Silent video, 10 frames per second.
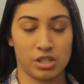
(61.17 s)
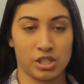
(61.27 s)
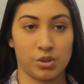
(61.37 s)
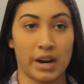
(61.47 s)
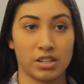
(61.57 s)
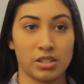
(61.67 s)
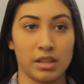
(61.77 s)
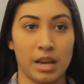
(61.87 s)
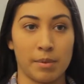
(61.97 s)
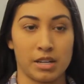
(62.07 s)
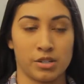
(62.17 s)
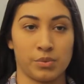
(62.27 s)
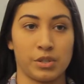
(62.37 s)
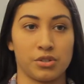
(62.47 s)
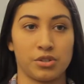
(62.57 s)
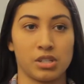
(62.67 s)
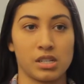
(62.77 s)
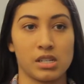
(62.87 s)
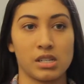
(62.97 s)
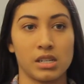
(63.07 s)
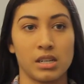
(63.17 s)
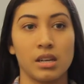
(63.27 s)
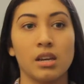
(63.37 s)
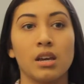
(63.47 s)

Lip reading: Interaction Lab as a research assistant,